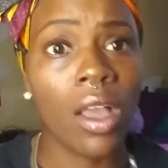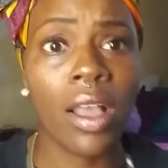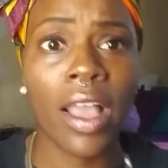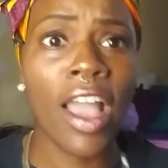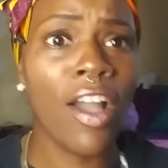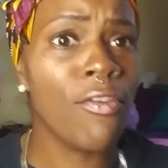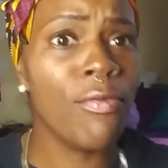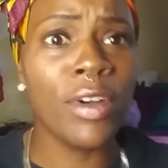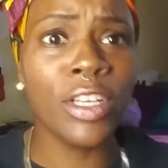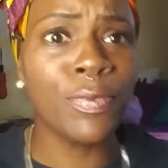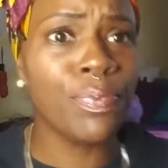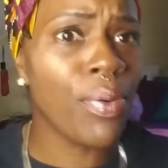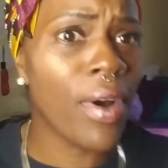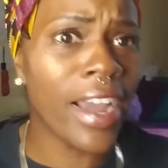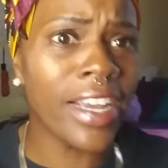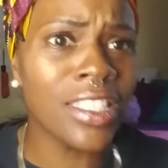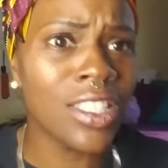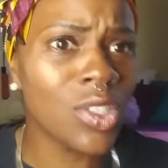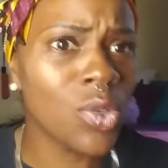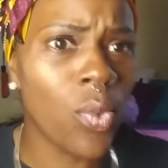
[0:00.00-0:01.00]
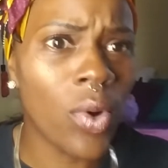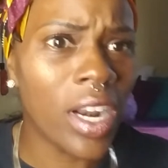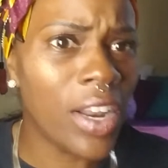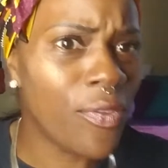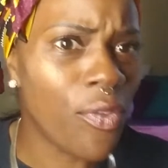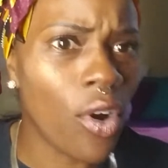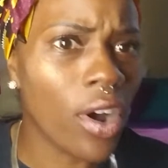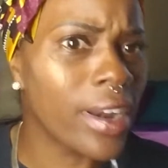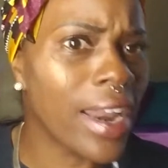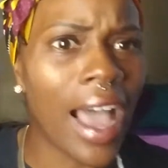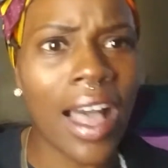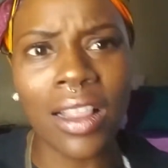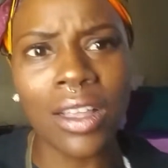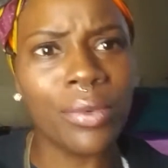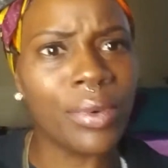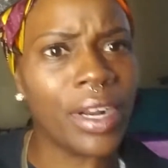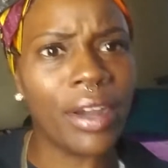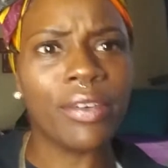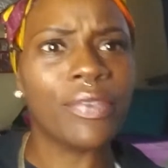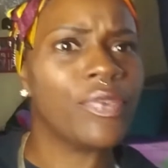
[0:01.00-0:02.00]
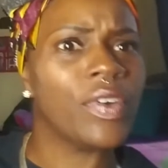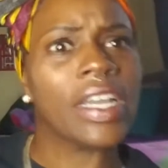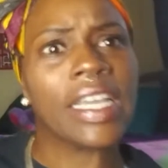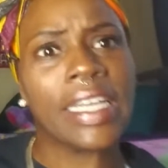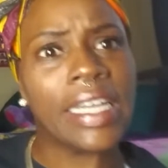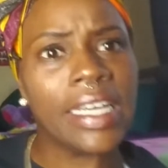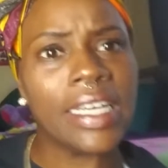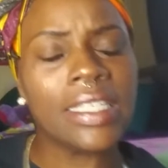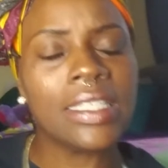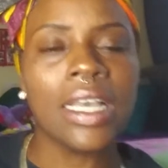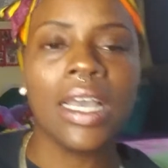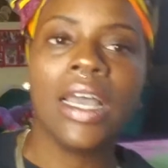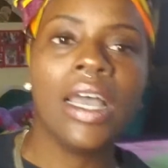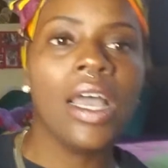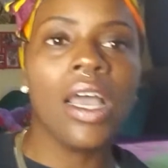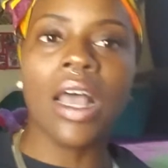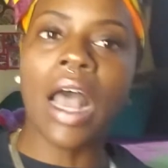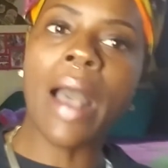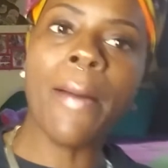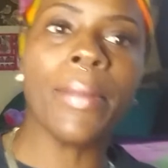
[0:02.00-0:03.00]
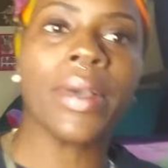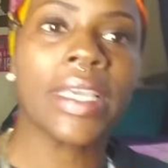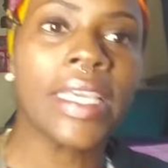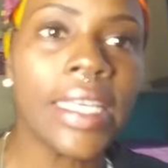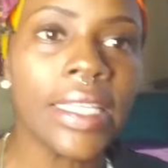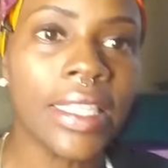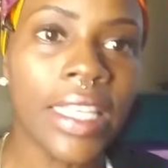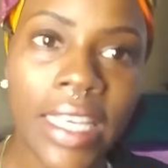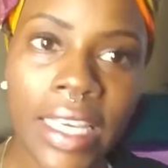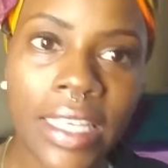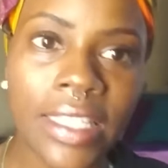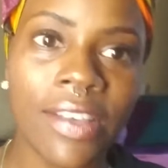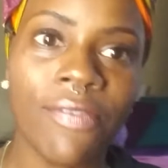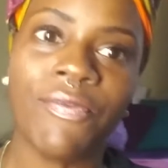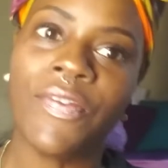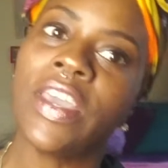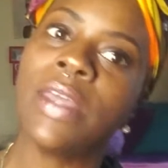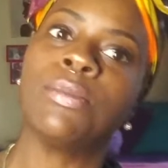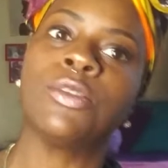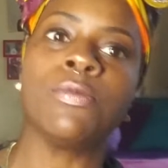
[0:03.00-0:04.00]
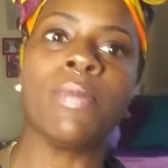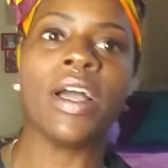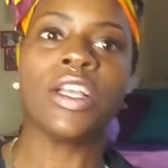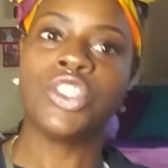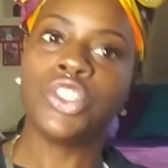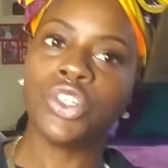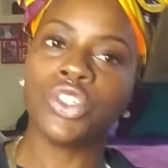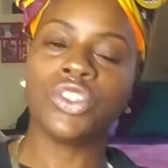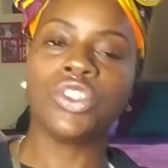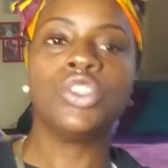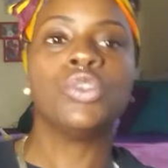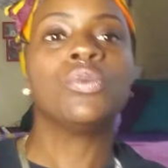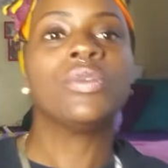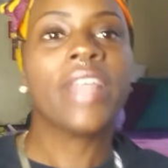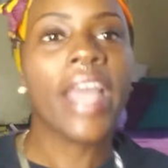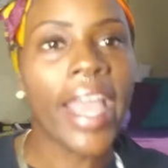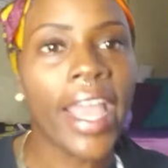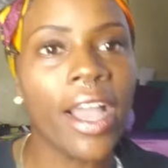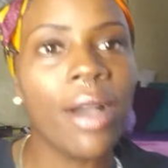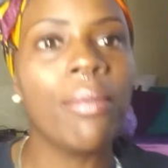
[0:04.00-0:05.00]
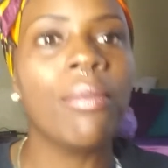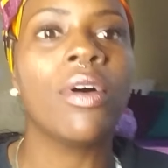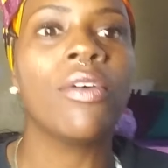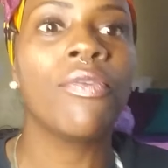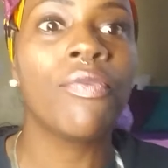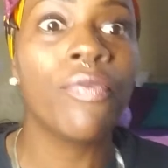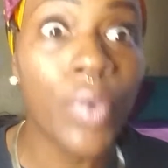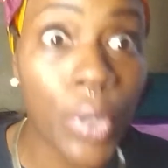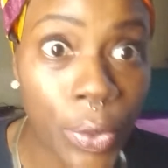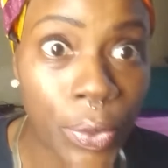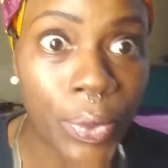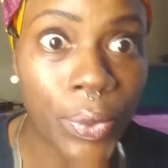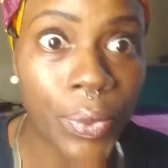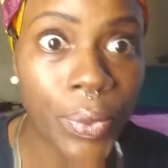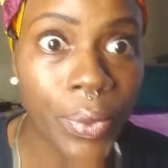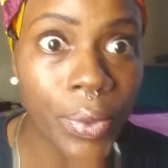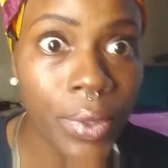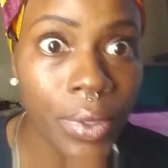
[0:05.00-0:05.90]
how much price? $24, whatever the fuck it is. I'm going to get these and feed them to my children. You damn fool.